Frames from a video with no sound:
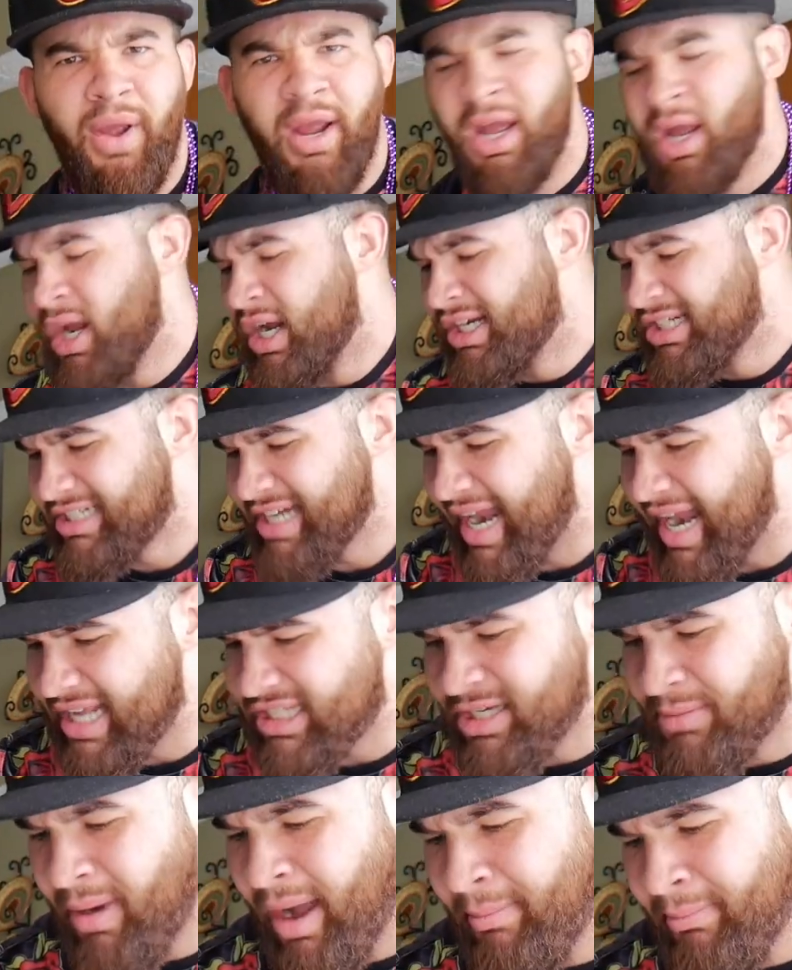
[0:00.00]
wait. Shout out
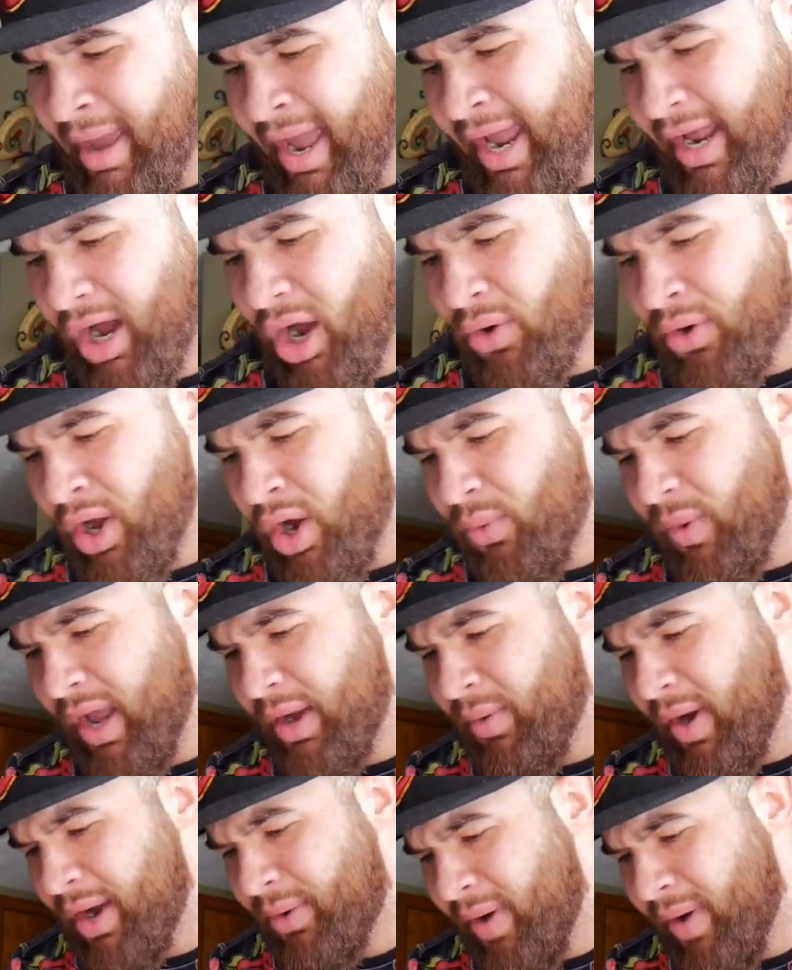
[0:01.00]
to my man. Hold on, wait.